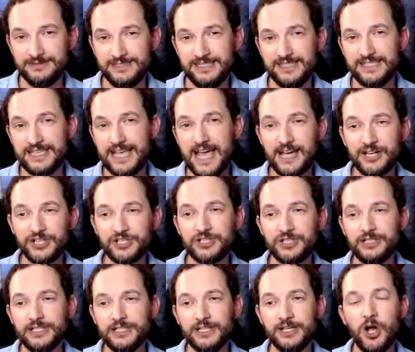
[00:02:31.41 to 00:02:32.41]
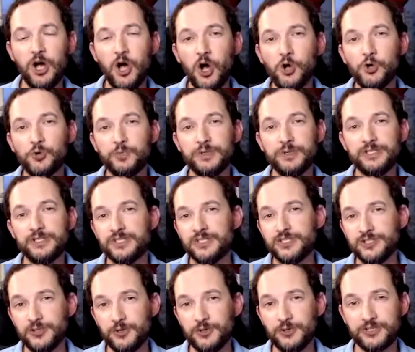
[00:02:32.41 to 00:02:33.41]
is actually open
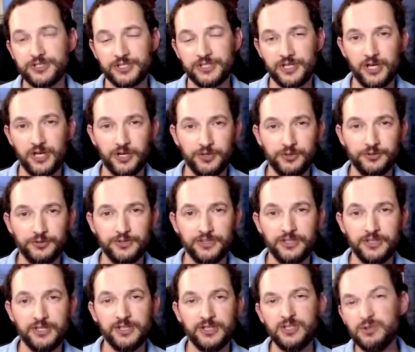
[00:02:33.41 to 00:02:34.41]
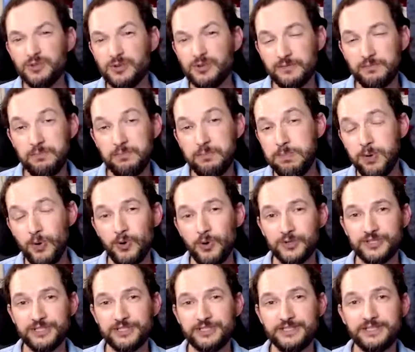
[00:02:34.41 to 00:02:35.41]
source code that you have
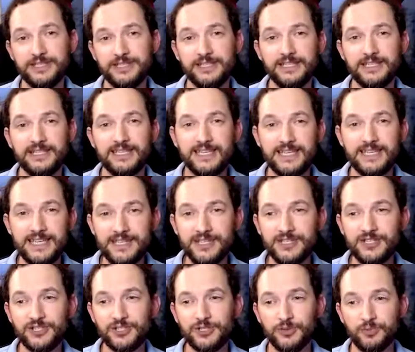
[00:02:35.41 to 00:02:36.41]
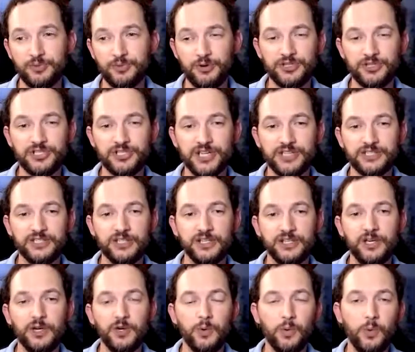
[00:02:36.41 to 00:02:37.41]
imported into your project
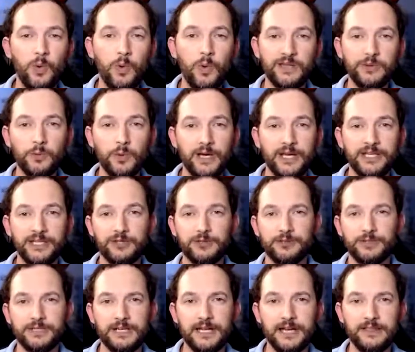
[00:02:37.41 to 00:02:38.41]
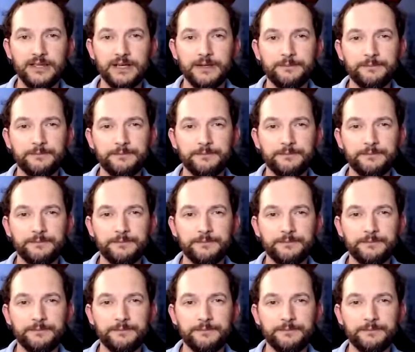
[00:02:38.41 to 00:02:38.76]
one way or another.